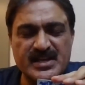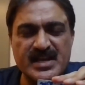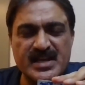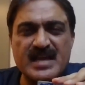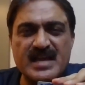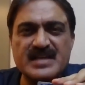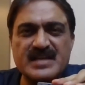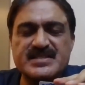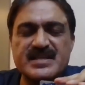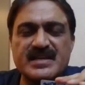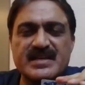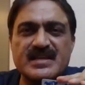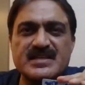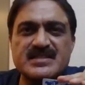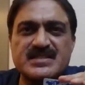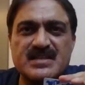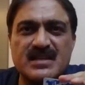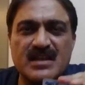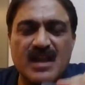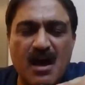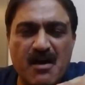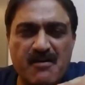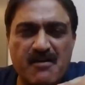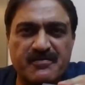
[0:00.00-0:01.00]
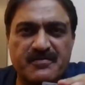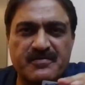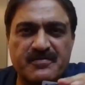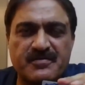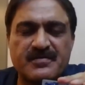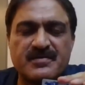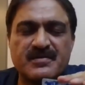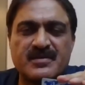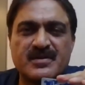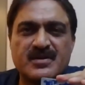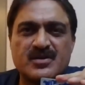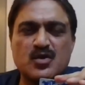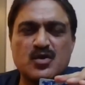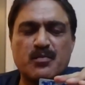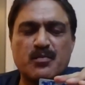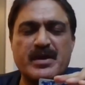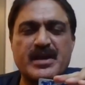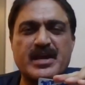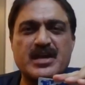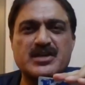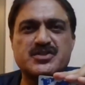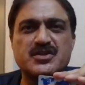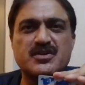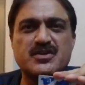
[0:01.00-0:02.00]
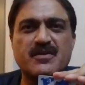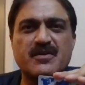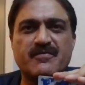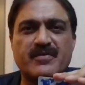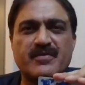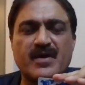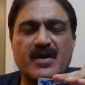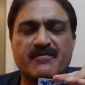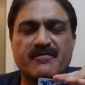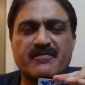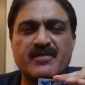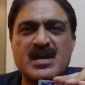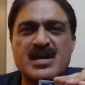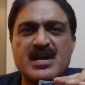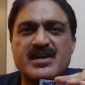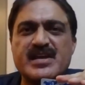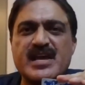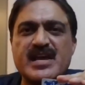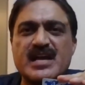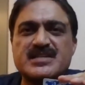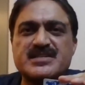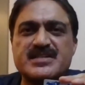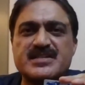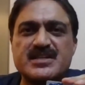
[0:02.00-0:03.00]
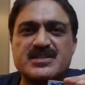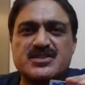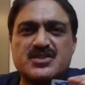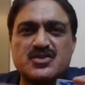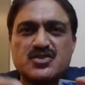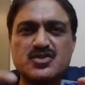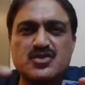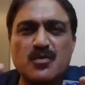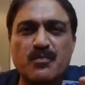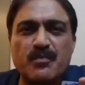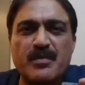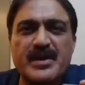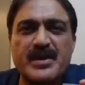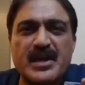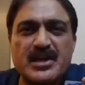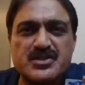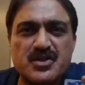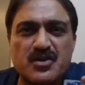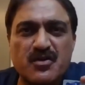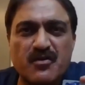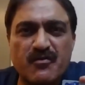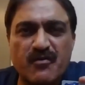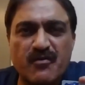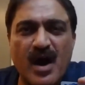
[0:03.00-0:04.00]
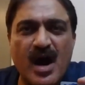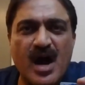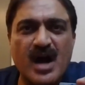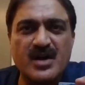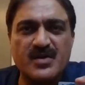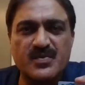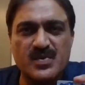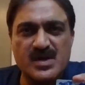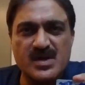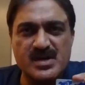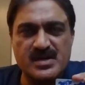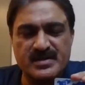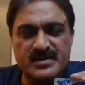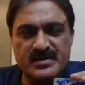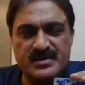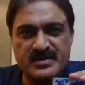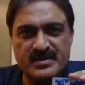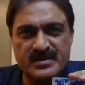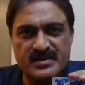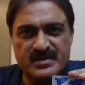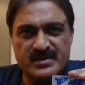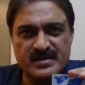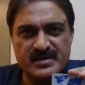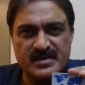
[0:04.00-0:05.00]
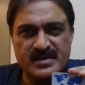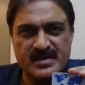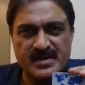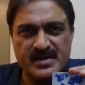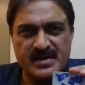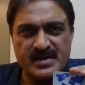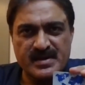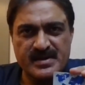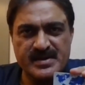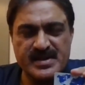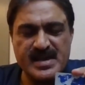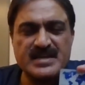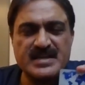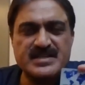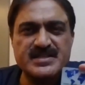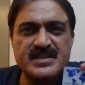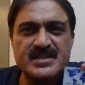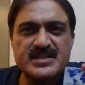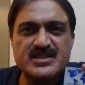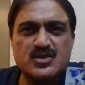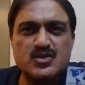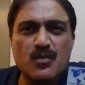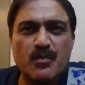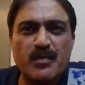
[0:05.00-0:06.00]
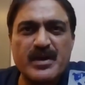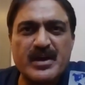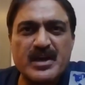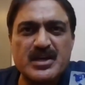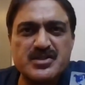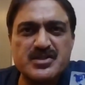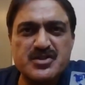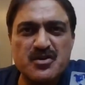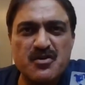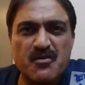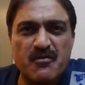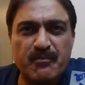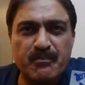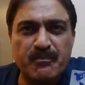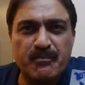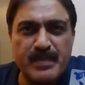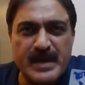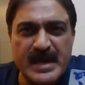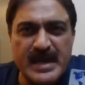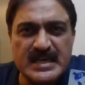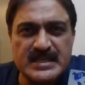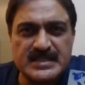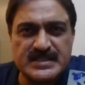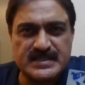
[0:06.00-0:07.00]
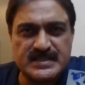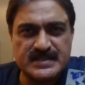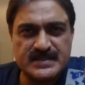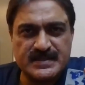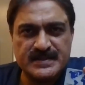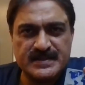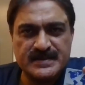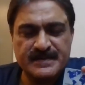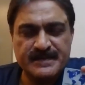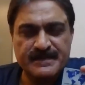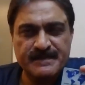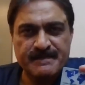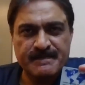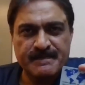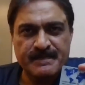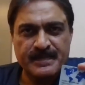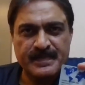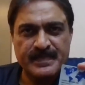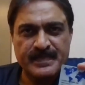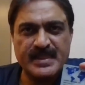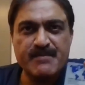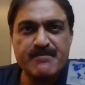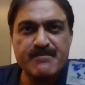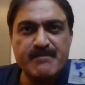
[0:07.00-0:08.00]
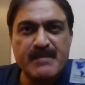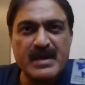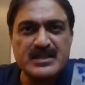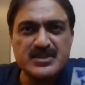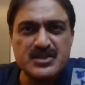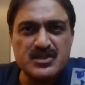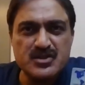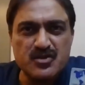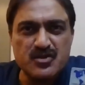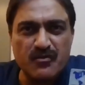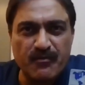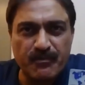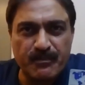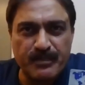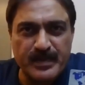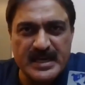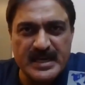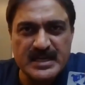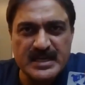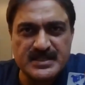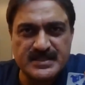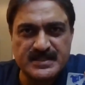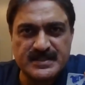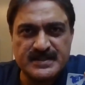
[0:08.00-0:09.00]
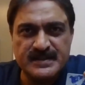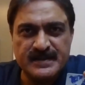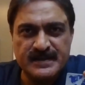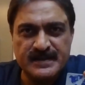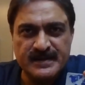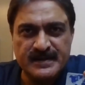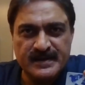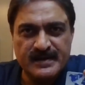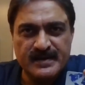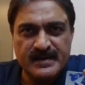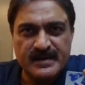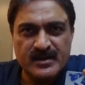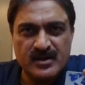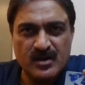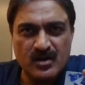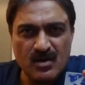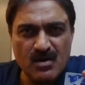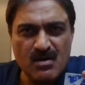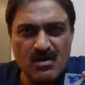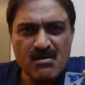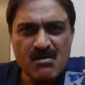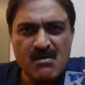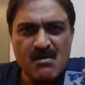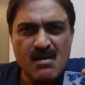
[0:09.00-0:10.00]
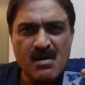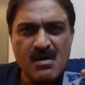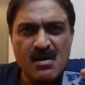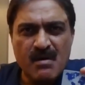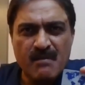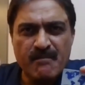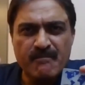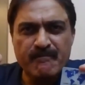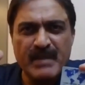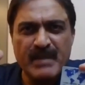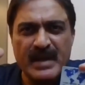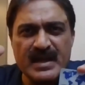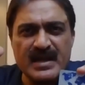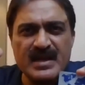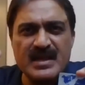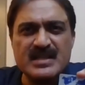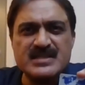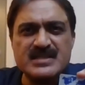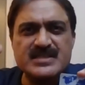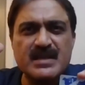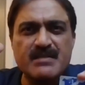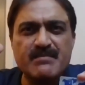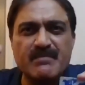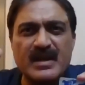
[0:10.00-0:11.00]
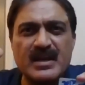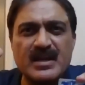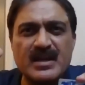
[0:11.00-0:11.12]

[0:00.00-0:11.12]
DXN is love, duplication of love. DXN is duplication of hard work. DXN is duplication of peace. The message of peace. You know, millions and